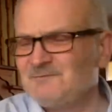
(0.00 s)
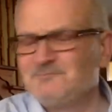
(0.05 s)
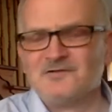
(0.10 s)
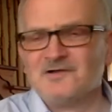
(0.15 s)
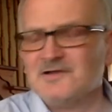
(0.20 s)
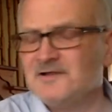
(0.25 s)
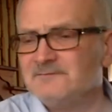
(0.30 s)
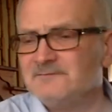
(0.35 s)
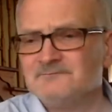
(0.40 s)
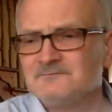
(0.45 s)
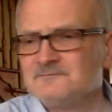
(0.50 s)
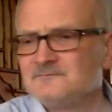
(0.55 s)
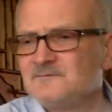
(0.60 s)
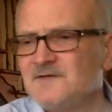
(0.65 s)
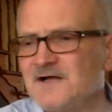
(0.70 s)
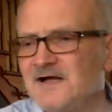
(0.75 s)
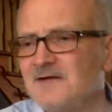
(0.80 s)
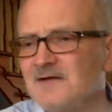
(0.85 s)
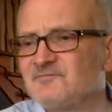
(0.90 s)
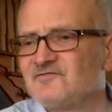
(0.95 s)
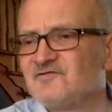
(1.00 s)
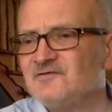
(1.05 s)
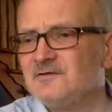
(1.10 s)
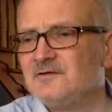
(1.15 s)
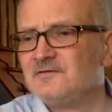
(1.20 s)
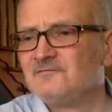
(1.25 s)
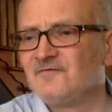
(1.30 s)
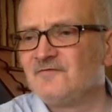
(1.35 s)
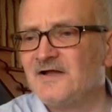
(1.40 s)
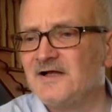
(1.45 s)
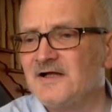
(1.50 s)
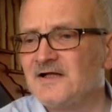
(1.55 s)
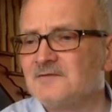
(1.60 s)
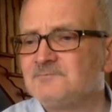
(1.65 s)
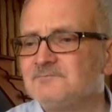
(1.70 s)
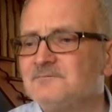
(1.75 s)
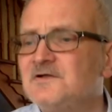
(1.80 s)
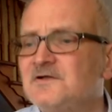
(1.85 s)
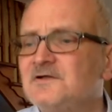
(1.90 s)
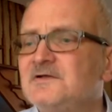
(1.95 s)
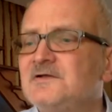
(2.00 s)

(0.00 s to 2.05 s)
Brilliant. Absolutely love that album.